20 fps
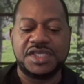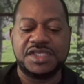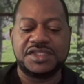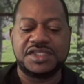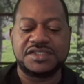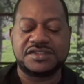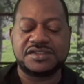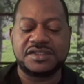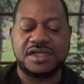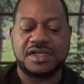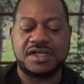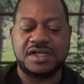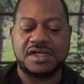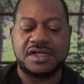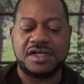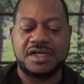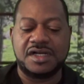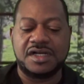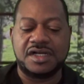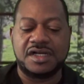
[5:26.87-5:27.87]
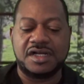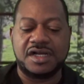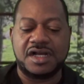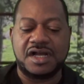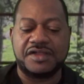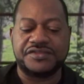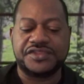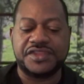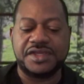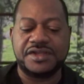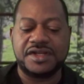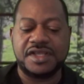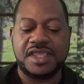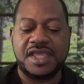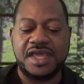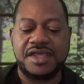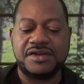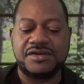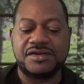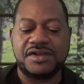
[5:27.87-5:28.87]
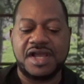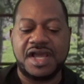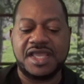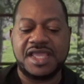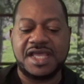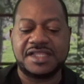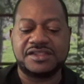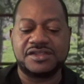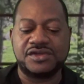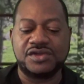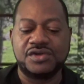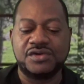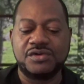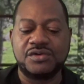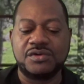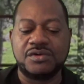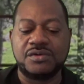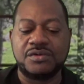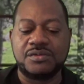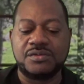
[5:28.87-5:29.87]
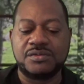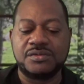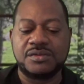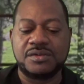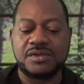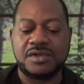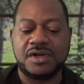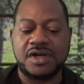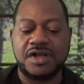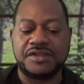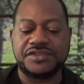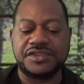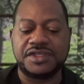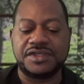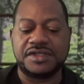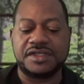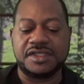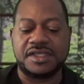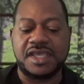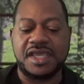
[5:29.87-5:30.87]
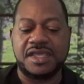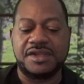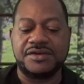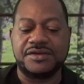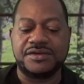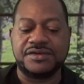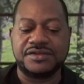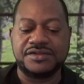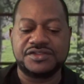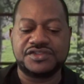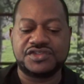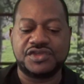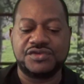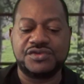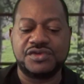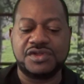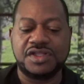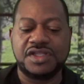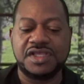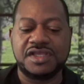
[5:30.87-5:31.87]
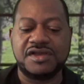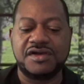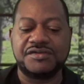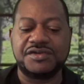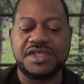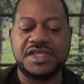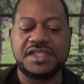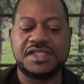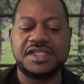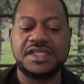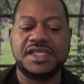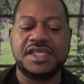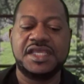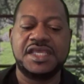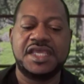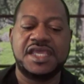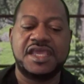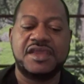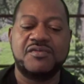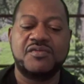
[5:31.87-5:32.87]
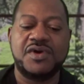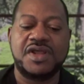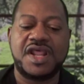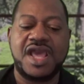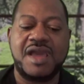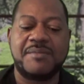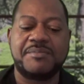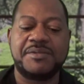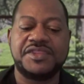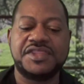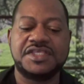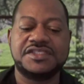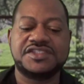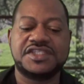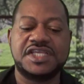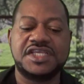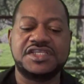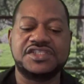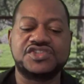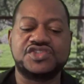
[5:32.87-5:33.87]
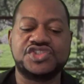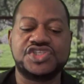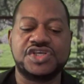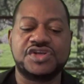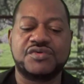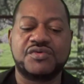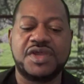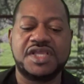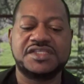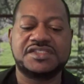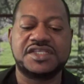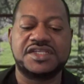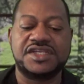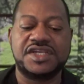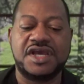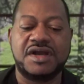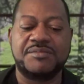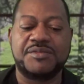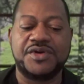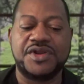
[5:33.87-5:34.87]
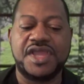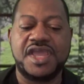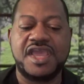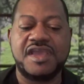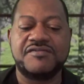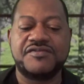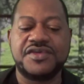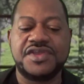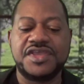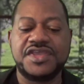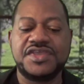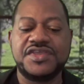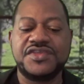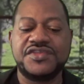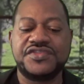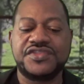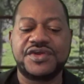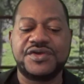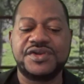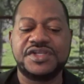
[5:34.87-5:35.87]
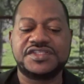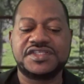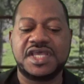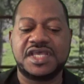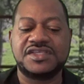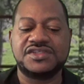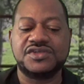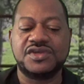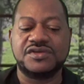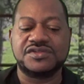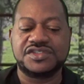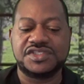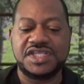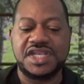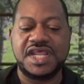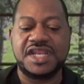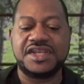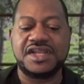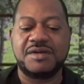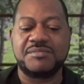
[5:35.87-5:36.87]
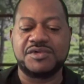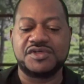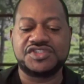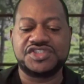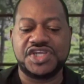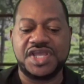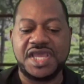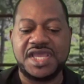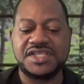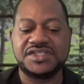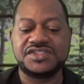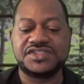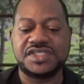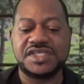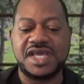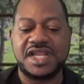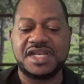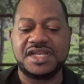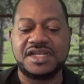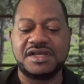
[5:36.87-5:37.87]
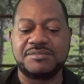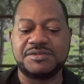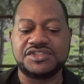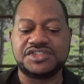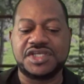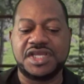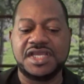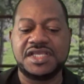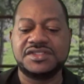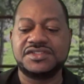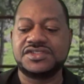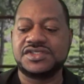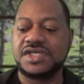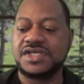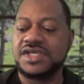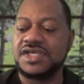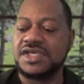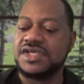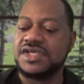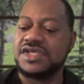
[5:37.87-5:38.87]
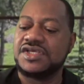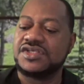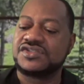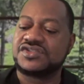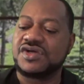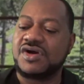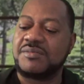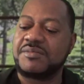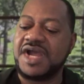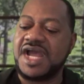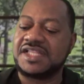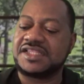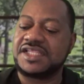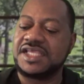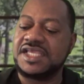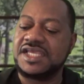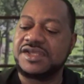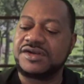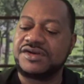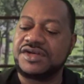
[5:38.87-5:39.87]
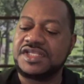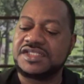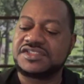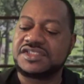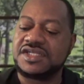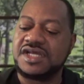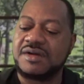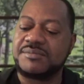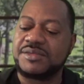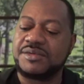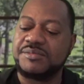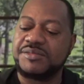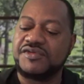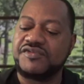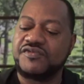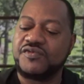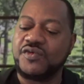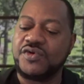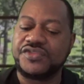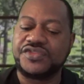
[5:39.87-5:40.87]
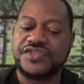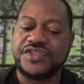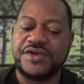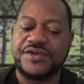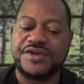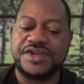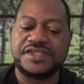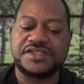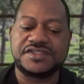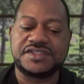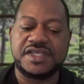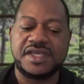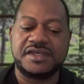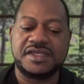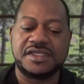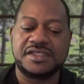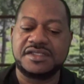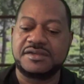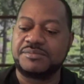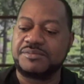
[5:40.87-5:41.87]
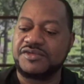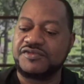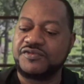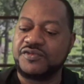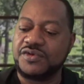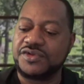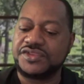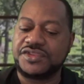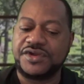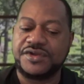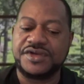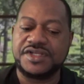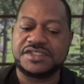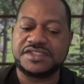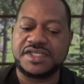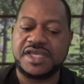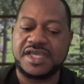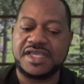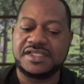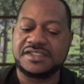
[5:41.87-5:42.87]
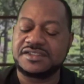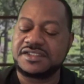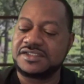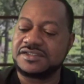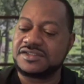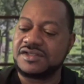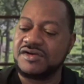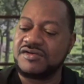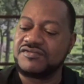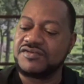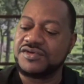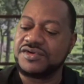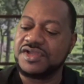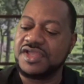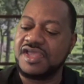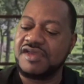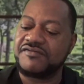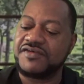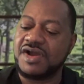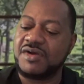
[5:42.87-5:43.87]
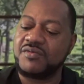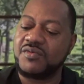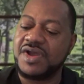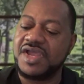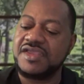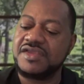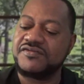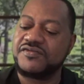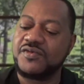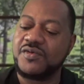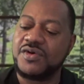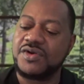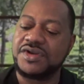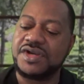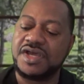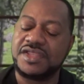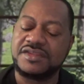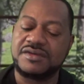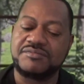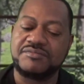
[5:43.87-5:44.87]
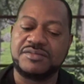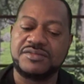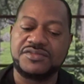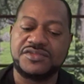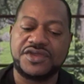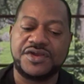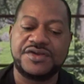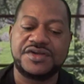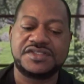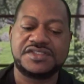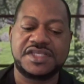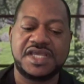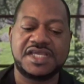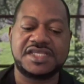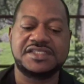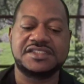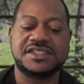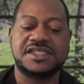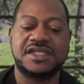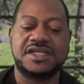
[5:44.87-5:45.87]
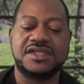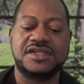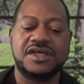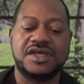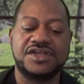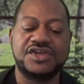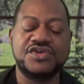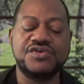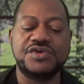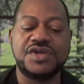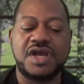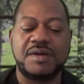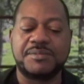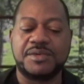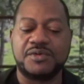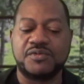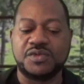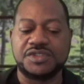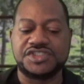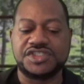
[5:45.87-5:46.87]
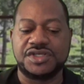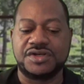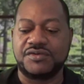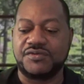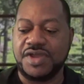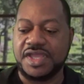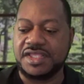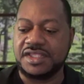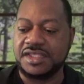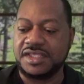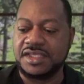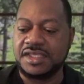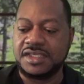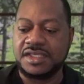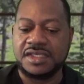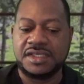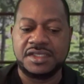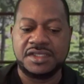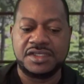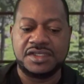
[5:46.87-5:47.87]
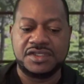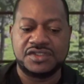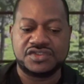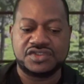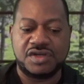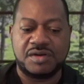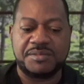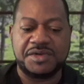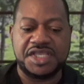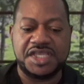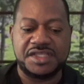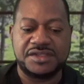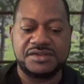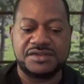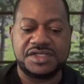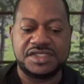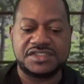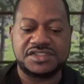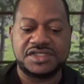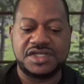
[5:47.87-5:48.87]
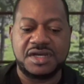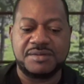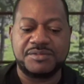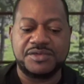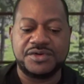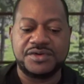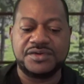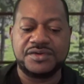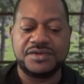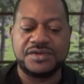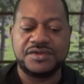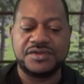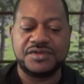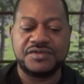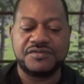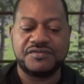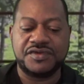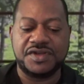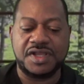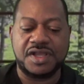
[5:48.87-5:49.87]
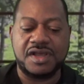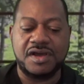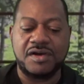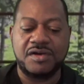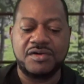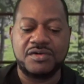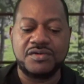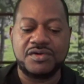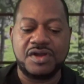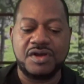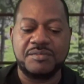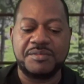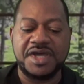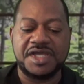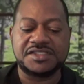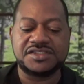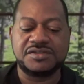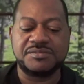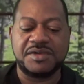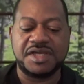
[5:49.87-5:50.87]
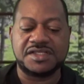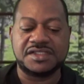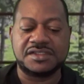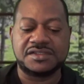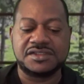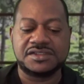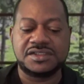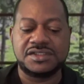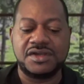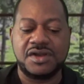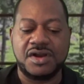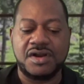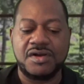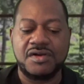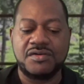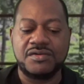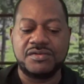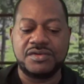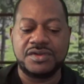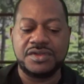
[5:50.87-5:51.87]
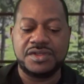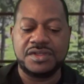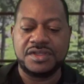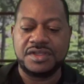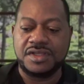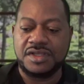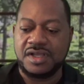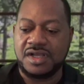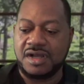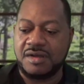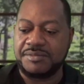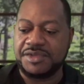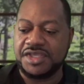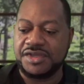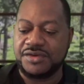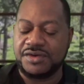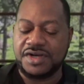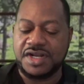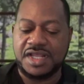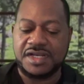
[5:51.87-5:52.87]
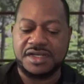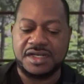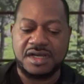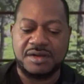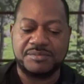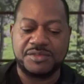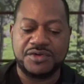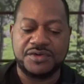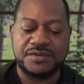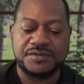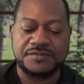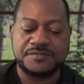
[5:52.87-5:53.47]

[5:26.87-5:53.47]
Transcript: This uh, authenticator, I got the Google Authenticator. So you click on it, and what happened, this thing generates a number every thirty seconds. You're going to see that number change. See how that number changed? So I'm going to have to enter this number before thirty, sec before thirty seconds is over. If I wait for another thirty seconds, it'll, a new number would generate. So I'm going to enter this number for the code. Go back to my C R O. I'm going to enter that number.